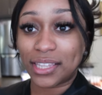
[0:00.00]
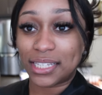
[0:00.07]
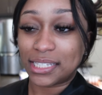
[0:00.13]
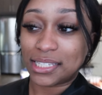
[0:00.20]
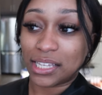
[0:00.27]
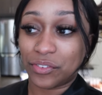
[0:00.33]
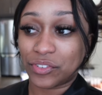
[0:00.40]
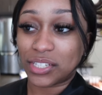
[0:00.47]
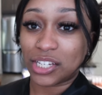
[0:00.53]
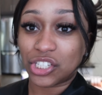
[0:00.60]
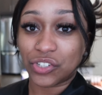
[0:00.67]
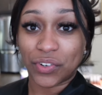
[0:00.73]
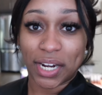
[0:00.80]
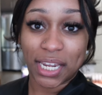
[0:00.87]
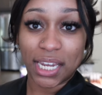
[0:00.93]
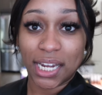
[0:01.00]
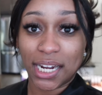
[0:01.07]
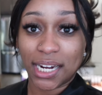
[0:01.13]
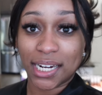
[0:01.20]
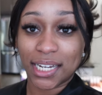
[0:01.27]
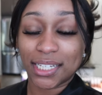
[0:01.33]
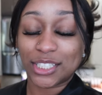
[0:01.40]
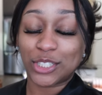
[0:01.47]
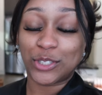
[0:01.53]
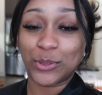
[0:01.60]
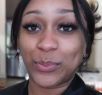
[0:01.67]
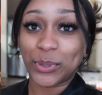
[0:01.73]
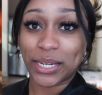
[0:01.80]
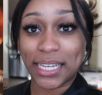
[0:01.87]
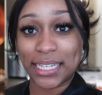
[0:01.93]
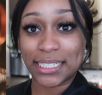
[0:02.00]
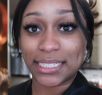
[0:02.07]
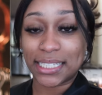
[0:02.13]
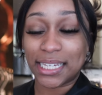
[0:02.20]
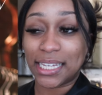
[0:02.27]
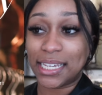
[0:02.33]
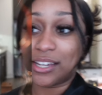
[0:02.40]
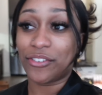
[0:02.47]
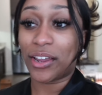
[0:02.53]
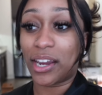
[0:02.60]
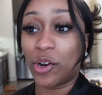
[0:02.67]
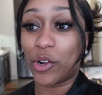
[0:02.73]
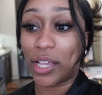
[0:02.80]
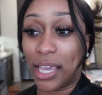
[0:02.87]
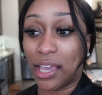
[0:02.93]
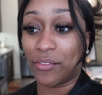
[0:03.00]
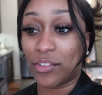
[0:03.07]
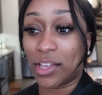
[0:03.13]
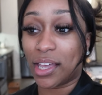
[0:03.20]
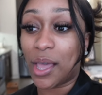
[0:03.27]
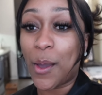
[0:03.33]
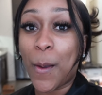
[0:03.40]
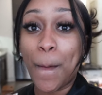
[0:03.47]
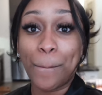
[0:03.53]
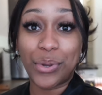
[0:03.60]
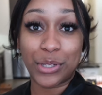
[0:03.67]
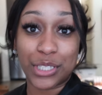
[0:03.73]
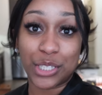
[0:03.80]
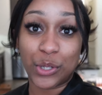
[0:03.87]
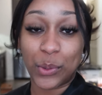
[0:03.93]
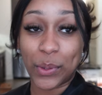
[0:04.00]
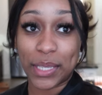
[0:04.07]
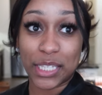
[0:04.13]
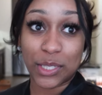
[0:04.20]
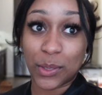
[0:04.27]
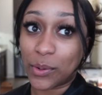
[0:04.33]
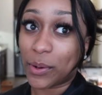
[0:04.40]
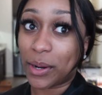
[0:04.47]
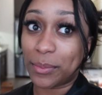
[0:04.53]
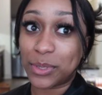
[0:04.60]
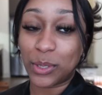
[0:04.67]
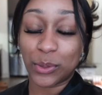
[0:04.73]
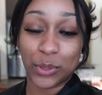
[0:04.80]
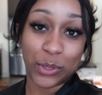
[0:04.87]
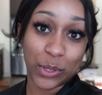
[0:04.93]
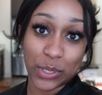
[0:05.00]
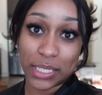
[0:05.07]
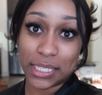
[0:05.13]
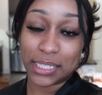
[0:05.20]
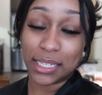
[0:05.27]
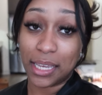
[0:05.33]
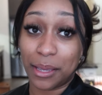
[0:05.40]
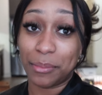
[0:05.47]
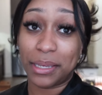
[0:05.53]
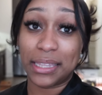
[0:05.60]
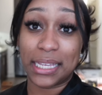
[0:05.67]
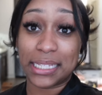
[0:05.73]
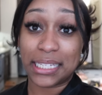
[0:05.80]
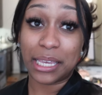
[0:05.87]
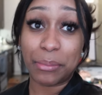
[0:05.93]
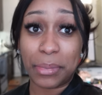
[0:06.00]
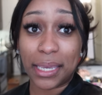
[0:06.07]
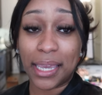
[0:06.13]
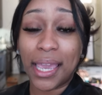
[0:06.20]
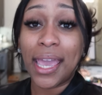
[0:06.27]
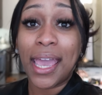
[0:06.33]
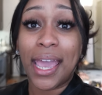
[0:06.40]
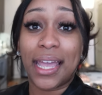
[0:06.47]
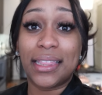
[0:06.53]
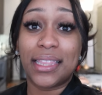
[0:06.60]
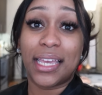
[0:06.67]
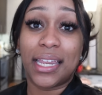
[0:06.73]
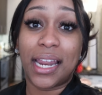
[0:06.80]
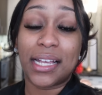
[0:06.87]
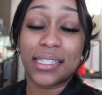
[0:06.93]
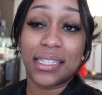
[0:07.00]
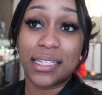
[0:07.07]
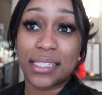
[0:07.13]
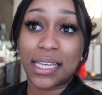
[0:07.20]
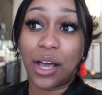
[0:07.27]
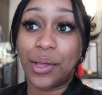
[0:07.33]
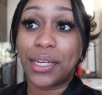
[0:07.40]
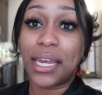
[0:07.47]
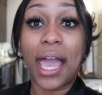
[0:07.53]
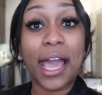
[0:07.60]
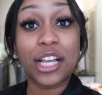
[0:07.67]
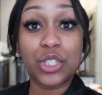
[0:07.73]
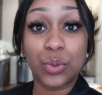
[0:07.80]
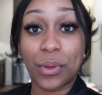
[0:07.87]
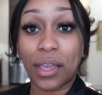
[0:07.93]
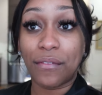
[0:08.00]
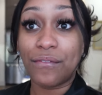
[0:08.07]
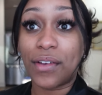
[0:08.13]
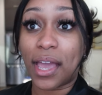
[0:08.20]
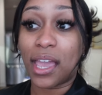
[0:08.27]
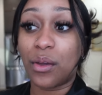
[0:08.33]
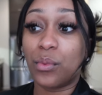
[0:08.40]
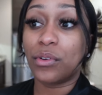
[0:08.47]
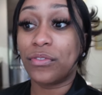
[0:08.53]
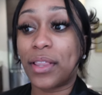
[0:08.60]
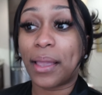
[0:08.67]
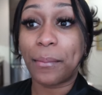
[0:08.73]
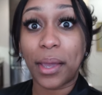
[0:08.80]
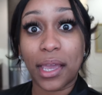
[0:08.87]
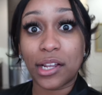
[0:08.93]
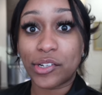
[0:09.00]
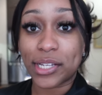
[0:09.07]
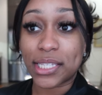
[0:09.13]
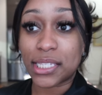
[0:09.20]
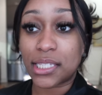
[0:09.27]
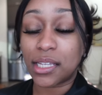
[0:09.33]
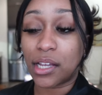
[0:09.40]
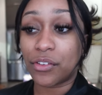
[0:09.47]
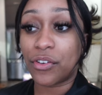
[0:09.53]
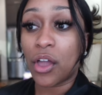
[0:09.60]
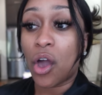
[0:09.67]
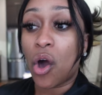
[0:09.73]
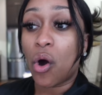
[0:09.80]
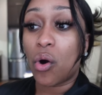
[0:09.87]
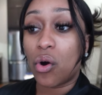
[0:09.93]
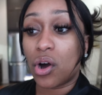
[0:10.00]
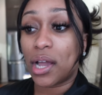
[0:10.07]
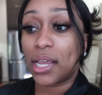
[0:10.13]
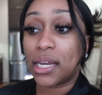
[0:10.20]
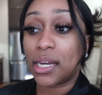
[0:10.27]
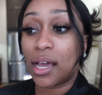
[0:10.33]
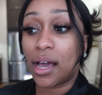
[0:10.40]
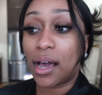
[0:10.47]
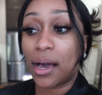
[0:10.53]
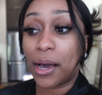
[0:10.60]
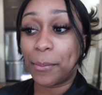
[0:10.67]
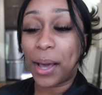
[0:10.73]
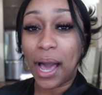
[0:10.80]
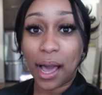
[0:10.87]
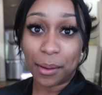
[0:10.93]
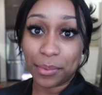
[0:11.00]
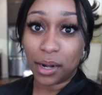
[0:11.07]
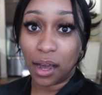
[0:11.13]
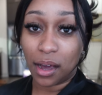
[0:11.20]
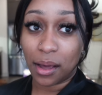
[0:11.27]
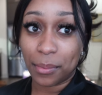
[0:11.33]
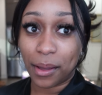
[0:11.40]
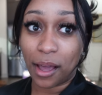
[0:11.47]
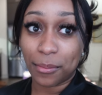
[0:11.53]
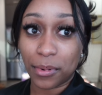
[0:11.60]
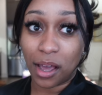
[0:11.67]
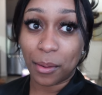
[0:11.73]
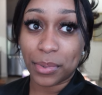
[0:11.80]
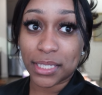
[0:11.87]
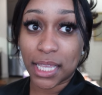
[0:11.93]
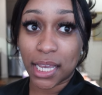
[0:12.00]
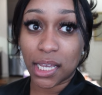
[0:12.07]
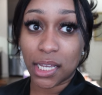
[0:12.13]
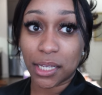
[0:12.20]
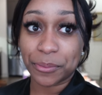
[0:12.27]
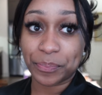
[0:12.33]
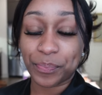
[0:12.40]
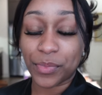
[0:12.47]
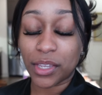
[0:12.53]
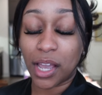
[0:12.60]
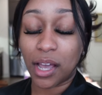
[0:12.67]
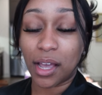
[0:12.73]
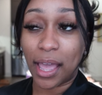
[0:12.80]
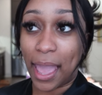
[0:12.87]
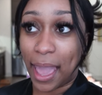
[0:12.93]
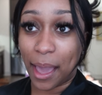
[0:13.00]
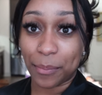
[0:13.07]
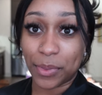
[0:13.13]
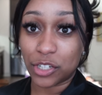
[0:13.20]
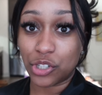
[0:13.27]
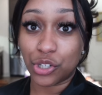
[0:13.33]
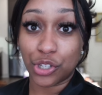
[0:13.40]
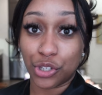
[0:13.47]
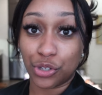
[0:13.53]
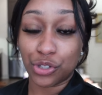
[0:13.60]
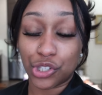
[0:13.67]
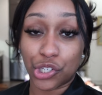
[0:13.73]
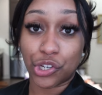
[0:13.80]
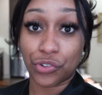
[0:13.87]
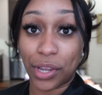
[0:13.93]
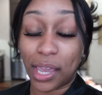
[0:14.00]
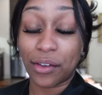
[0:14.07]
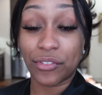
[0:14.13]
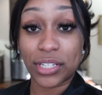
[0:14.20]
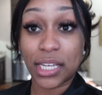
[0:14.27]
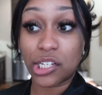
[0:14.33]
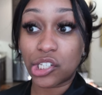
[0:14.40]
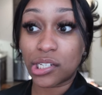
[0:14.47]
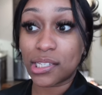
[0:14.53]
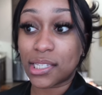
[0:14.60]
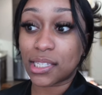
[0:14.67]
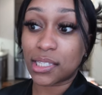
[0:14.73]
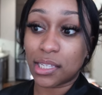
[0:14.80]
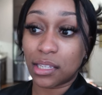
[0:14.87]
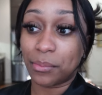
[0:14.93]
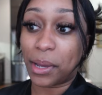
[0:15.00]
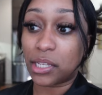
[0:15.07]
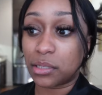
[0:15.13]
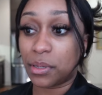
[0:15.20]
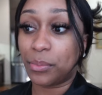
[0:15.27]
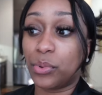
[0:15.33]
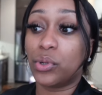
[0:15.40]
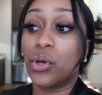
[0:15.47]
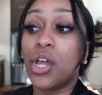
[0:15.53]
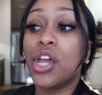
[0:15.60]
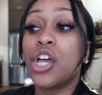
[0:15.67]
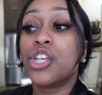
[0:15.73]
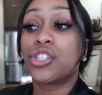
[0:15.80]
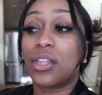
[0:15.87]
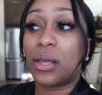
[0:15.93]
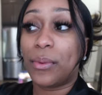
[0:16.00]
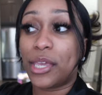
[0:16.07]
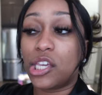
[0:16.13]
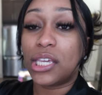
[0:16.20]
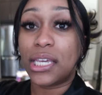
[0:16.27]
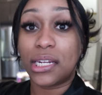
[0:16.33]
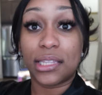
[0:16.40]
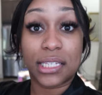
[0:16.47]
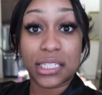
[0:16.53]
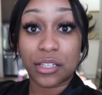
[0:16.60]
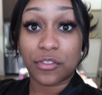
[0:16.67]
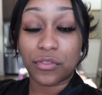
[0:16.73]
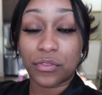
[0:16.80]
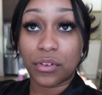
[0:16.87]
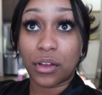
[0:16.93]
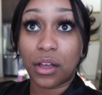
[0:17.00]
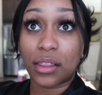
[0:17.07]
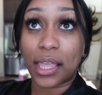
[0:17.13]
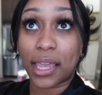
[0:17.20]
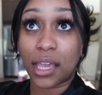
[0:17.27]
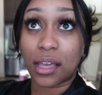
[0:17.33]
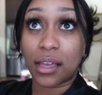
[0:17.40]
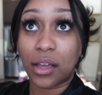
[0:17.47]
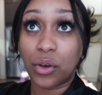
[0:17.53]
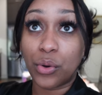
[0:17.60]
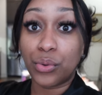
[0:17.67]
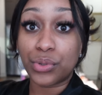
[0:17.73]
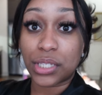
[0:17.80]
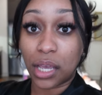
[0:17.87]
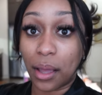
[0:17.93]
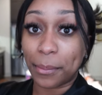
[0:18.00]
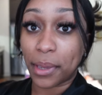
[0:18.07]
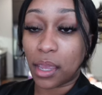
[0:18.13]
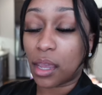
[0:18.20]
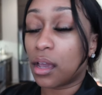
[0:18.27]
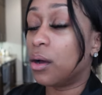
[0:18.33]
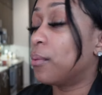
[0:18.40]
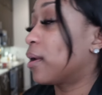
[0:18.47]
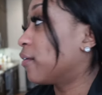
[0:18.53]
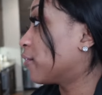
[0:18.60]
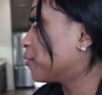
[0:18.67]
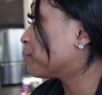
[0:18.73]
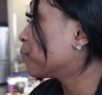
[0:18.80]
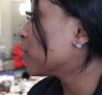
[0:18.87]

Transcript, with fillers: This is the invitation right here. Super easy, created on Canva, posted on Instagram, told the girls to DM me, they DM me. And then I sent out an actual invite with like my address and stuff on um, Hobnob. Hobnob is like a, a app that you can use to create invitations and send them out to people. So that way you can get a list of like who's coming or whatever.